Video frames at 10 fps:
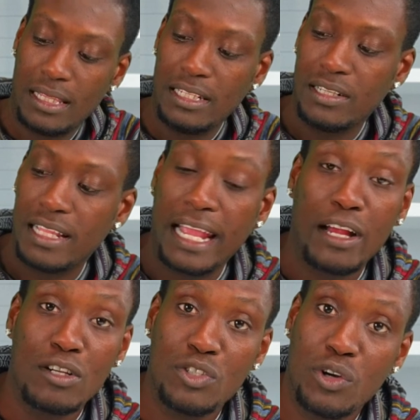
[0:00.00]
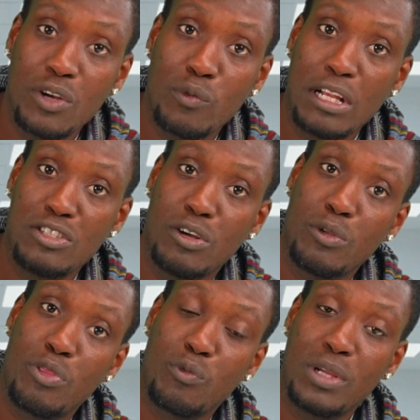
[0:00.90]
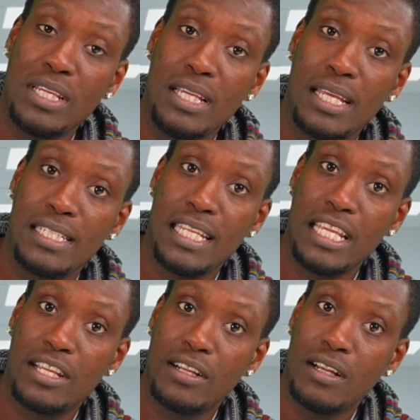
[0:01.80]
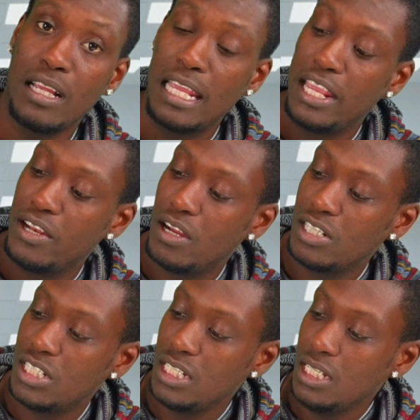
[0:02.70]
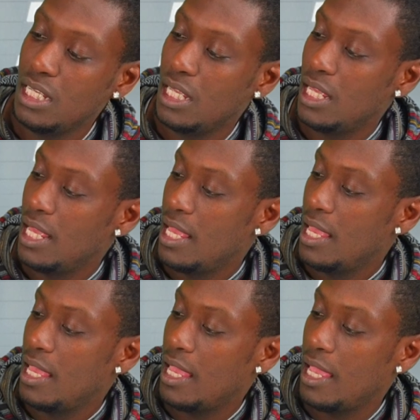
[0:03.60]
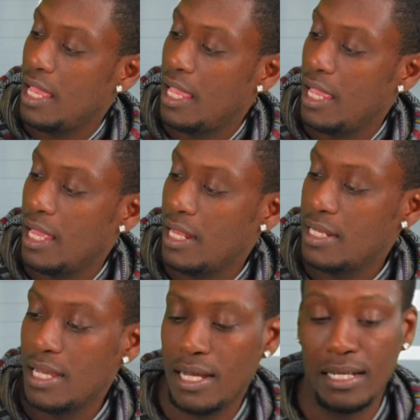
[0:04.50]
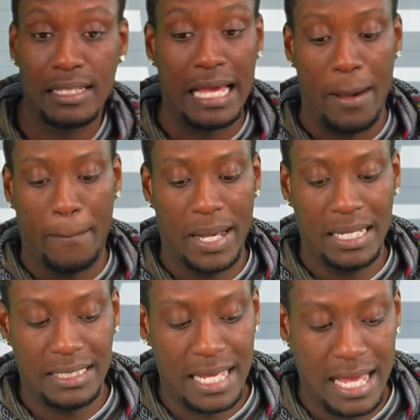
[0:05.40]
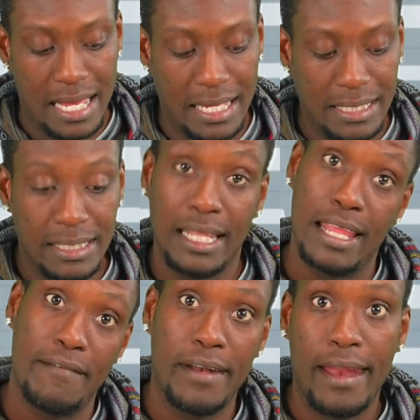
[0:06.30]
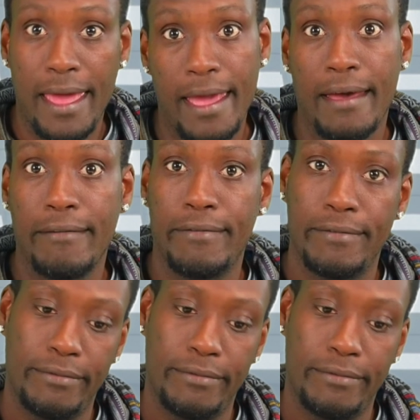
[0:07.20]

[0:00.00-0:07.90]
These are the Air Jordan Retro 3 Tinker NRG. And got my size, 11.5.